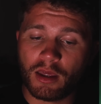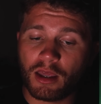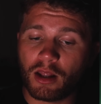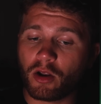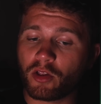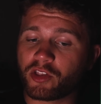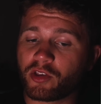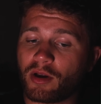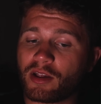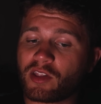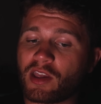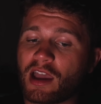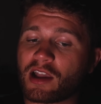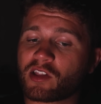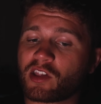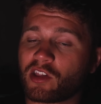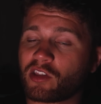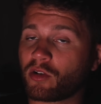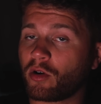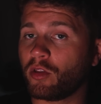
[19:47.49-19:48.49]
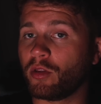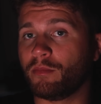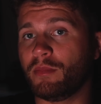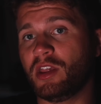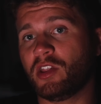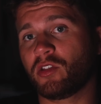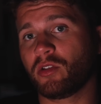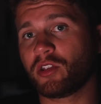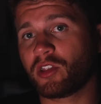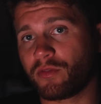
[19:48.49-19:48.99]
It also has access to all the
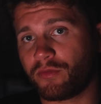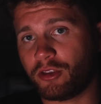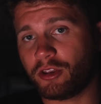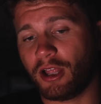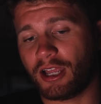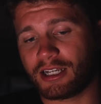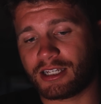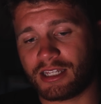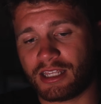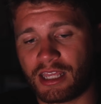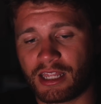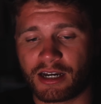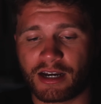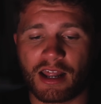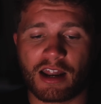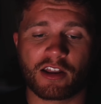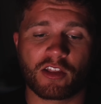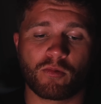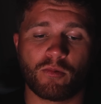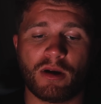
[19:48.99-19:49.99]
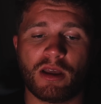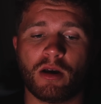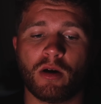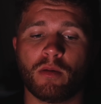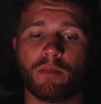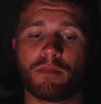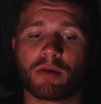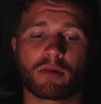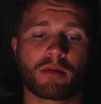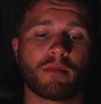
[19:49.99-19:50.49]
missiles if you'd like to kit it out as
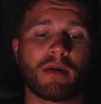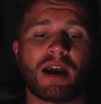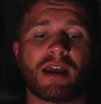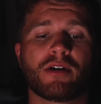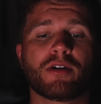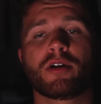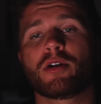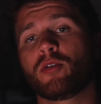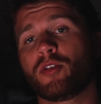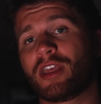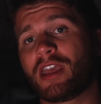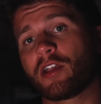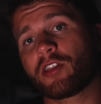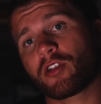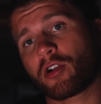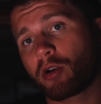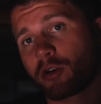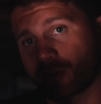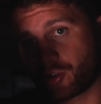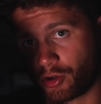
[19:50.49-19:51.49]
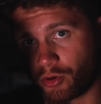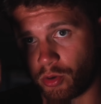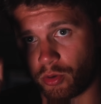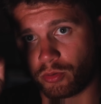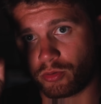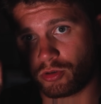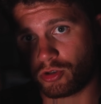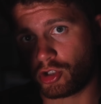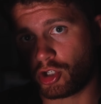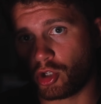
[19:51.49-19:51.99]
well, but reminder, it only has Arsenal
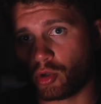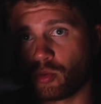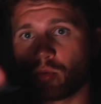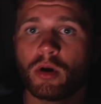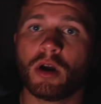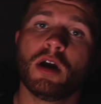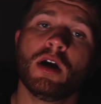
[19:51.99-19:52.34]
2.